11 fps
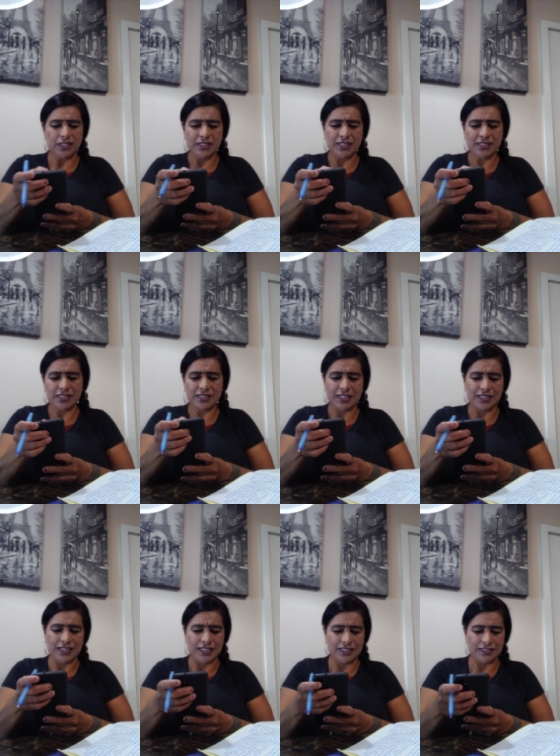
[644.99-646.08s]
And this is
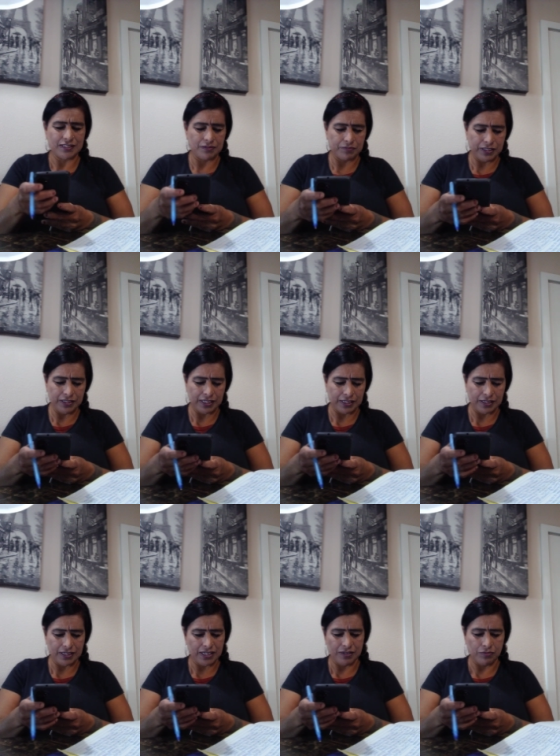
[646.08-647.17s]
like kind of something that
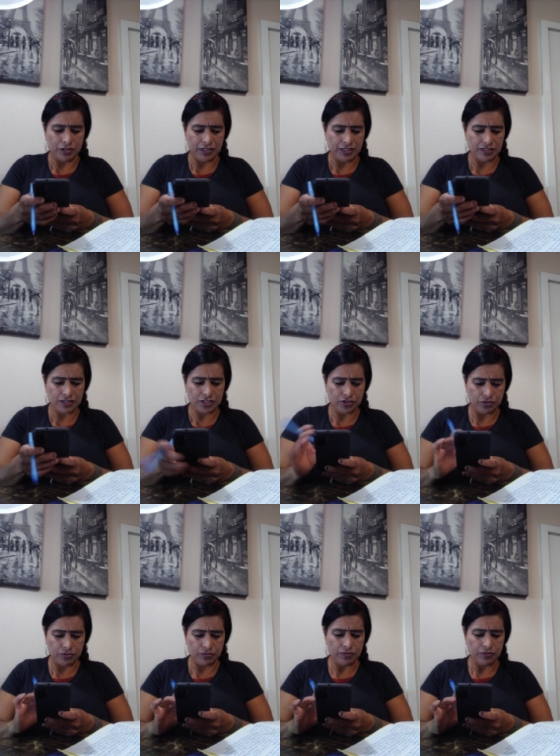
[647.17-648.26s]
I wanted
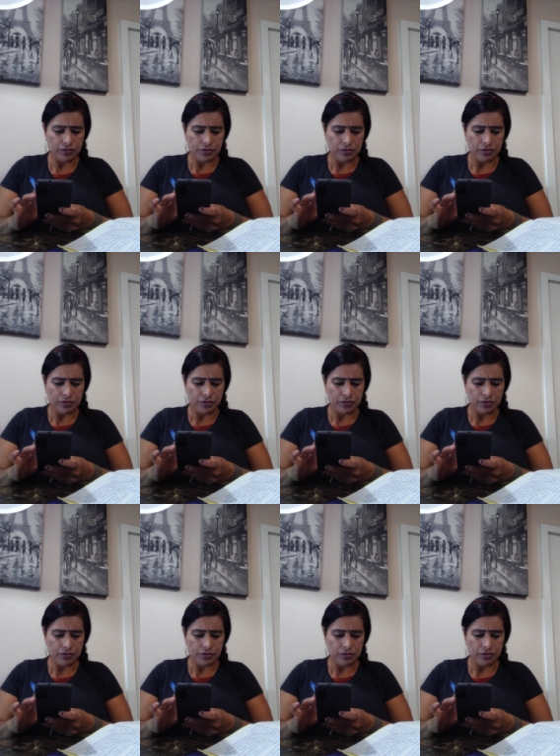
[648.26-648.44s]
to,